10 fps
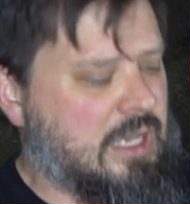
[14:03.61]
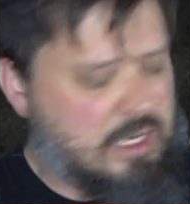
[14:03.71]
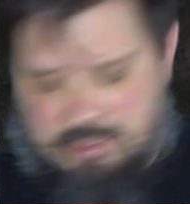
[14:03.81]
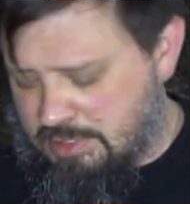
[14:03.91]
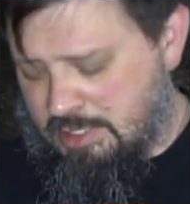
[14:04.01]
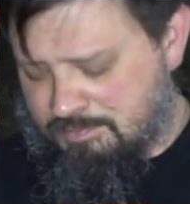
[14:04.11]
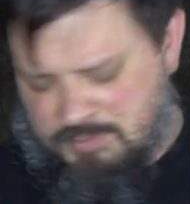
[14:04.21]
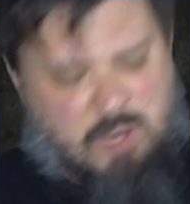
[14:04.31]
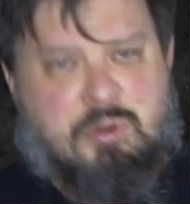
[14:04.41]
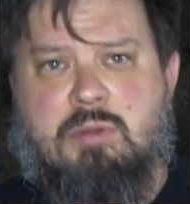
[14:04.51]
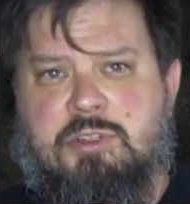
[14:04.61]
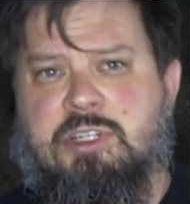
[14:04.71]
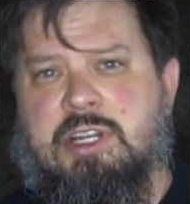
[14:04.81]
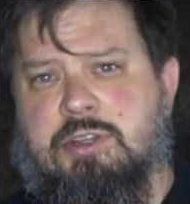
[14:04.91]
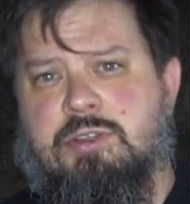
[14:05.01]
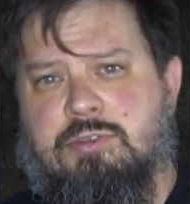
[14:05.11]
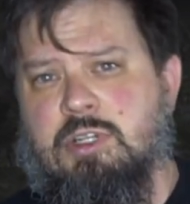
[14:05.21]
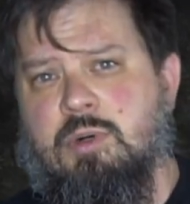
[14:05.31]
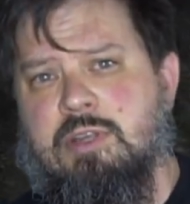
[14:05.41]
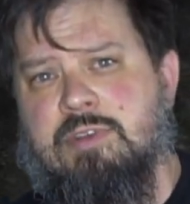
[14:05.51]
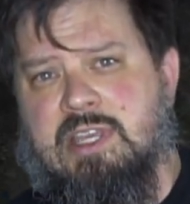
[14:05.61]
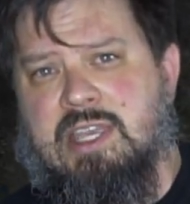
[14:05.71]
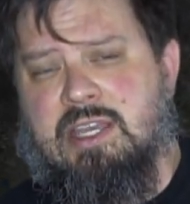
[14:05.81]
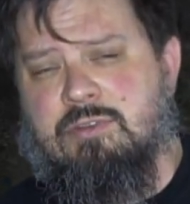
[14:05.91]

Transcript: honestly, I'll probably try and use a real one if I can.